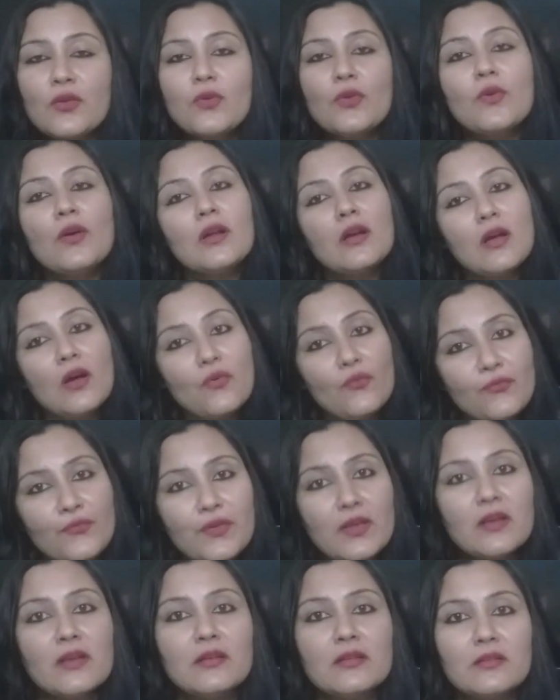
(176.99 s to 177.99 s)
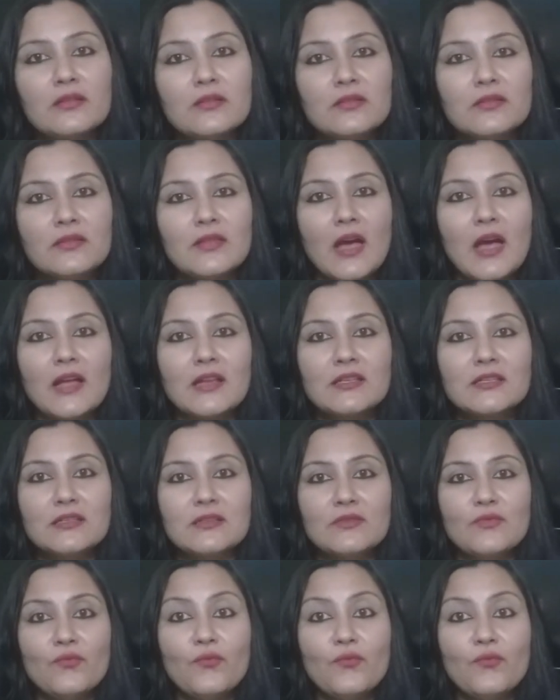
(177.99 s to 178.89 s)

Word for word: you are aware that